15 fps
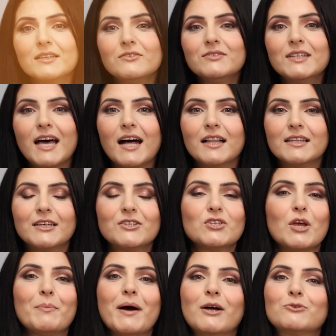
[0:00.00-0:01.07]
of knowledge
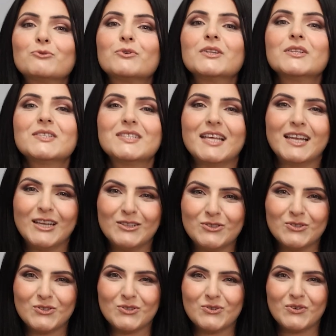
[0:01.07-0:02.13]
about real estate
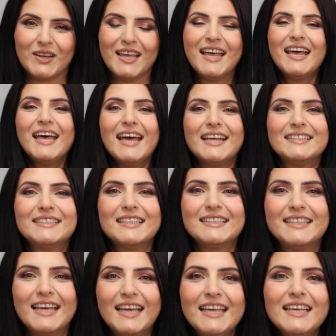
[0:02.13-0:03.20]
industry, and
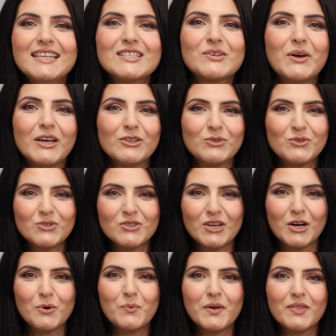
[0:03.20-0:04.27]
today he's going to
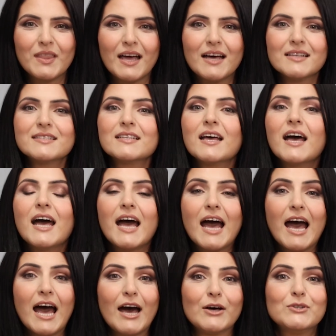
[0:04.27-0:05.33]
share with us
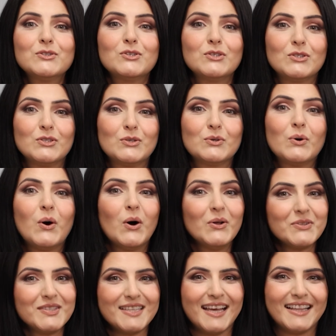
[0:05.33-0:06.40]
how to do
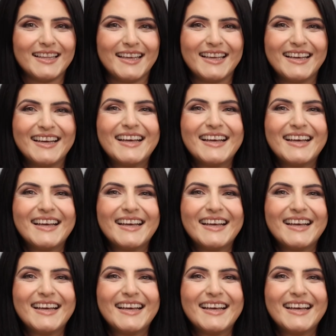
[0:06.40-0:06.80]
wholesaling.